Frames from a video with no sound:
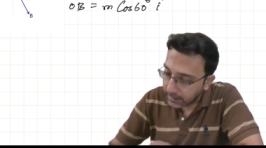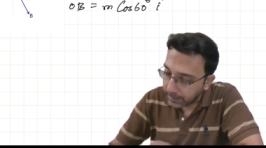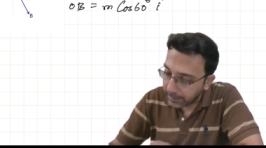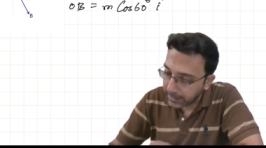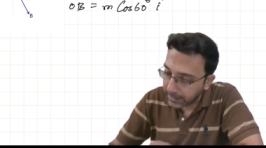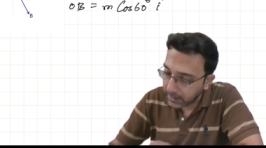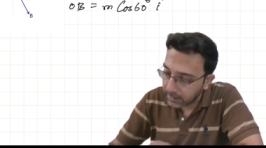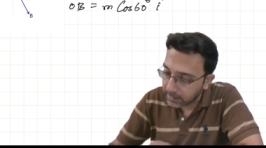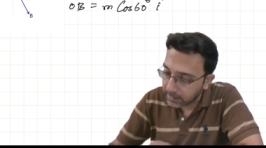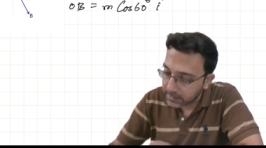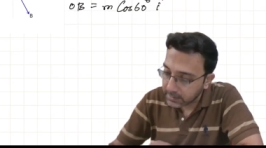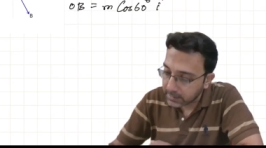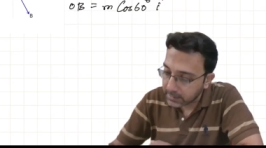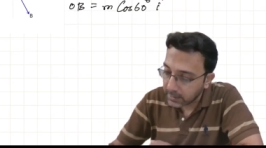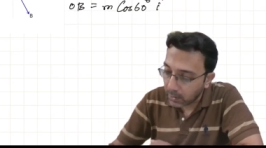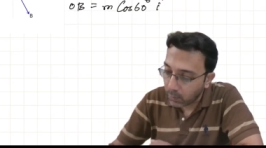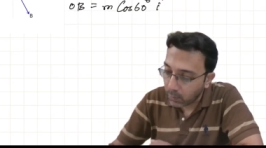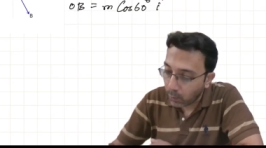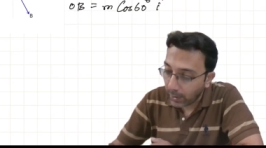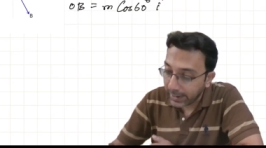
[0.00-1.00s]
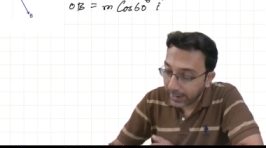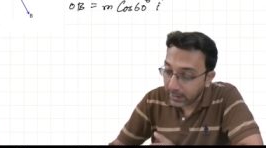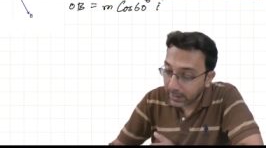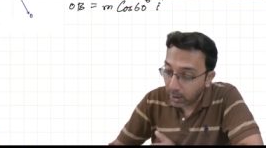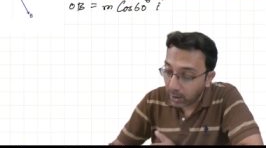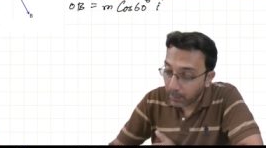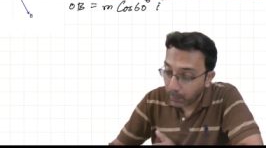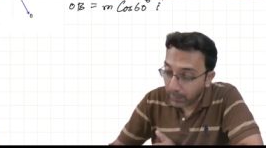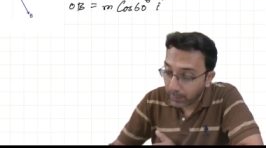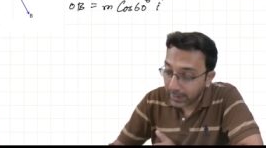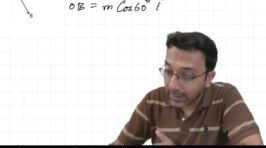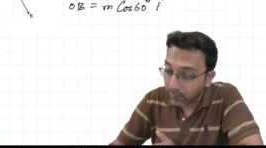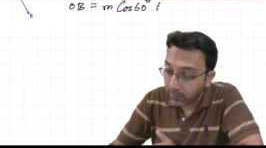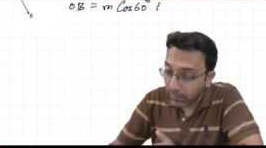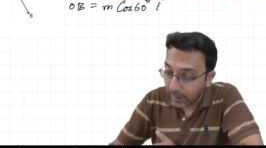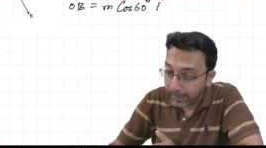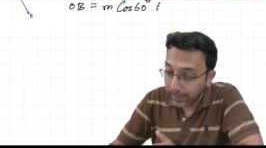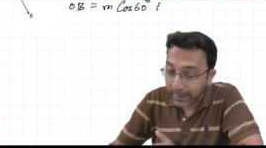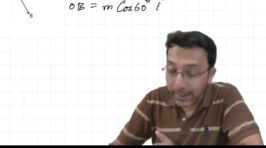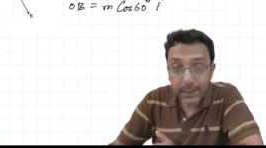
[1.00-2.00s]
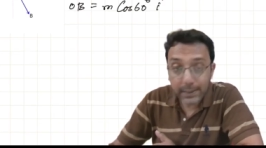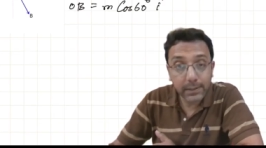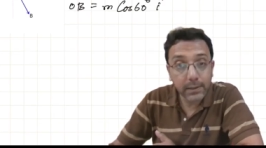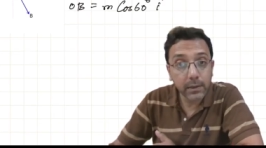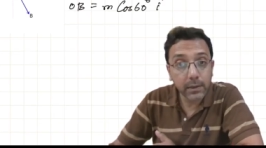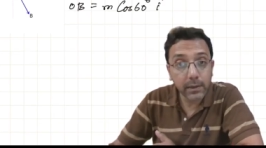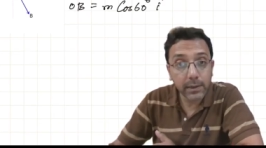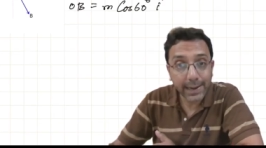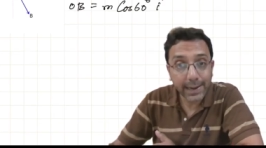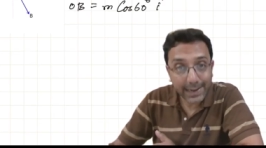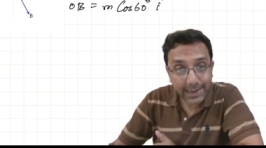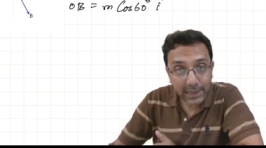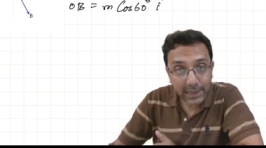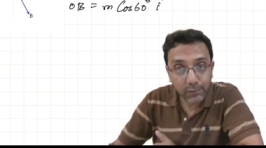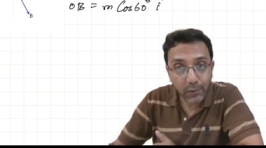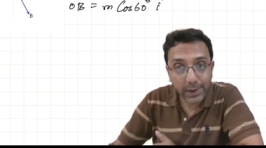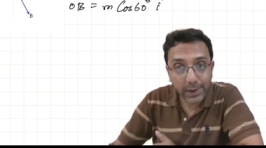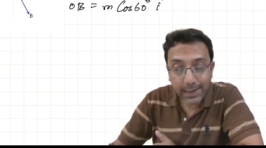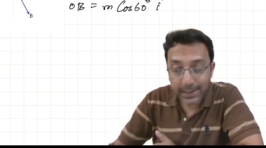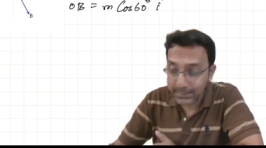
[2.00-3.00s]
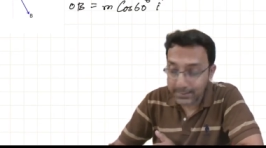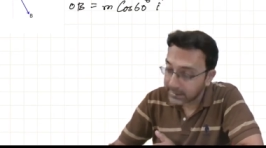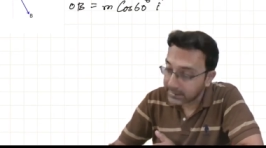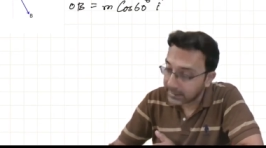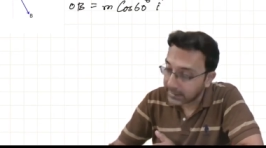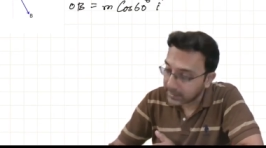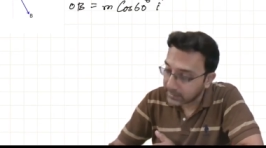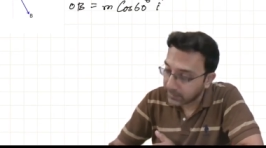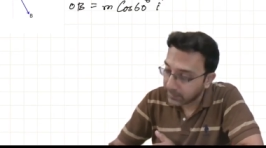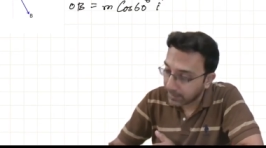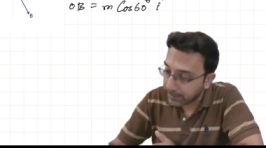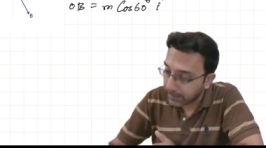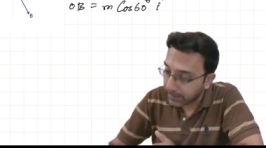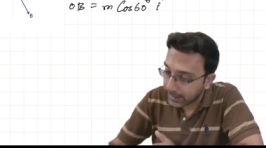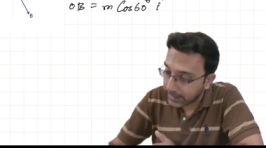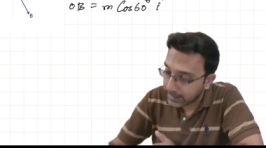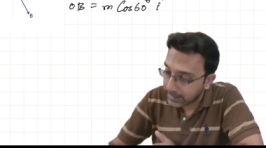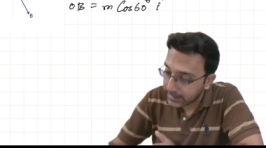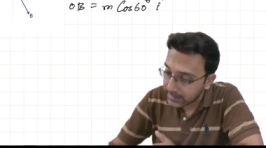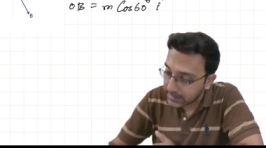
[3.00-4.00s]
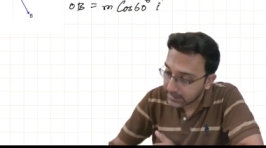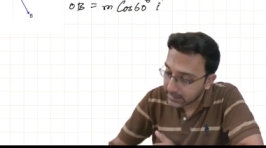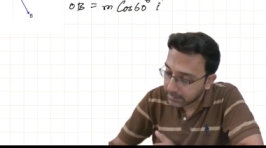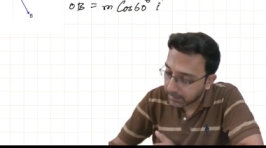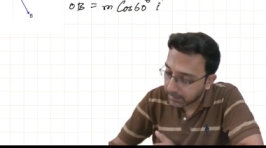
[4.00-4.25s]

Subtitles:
because the y component will be in the negative y-axis, that is why minus